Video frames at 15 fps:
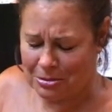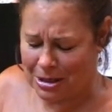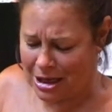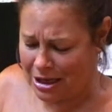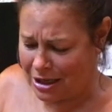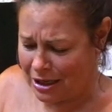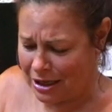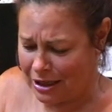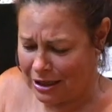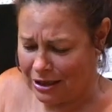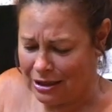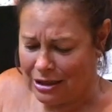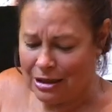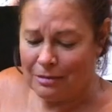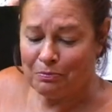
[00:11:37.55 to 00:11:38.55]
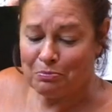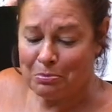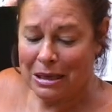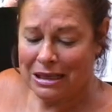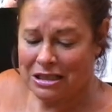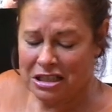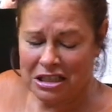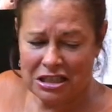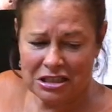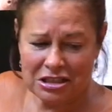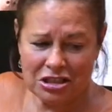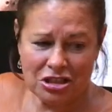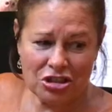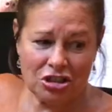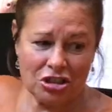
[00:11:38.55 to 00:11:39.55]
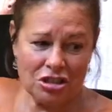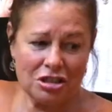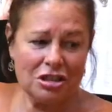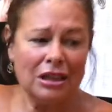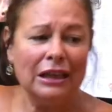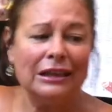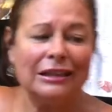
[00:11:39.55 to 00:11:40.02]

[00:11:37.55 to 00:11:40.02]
my Mexican dishes,